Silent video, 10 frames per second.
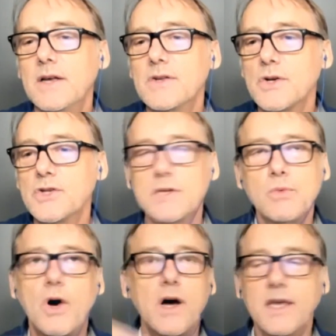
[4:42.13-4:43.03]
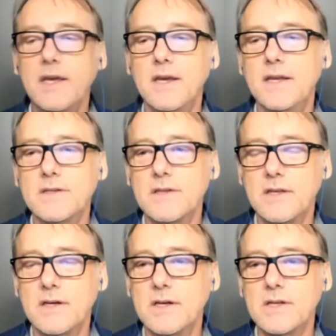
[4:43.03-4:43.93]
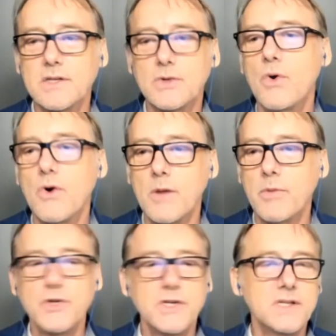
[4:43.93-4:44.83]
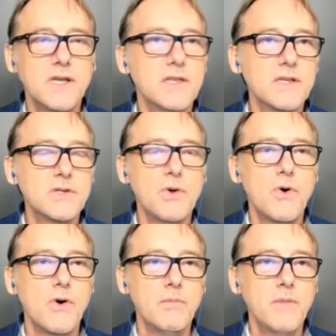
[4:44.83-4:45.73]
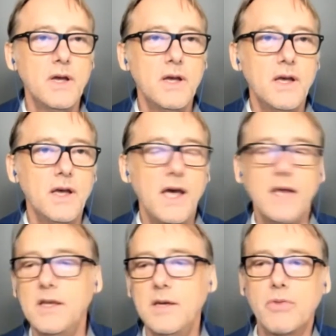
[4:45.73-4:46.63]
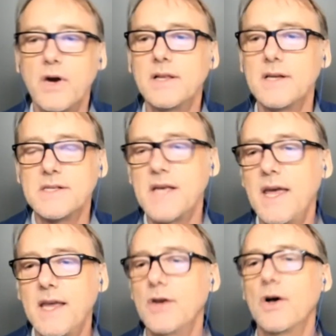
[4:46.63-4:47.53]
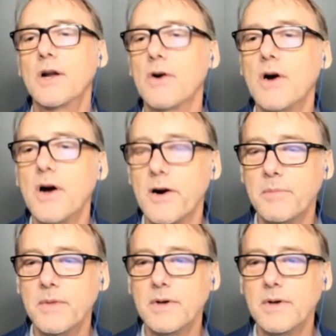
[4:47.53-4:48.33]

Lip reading: So she's walking into the storm, or she's in the storm, and the umbrella is hanging on her arm.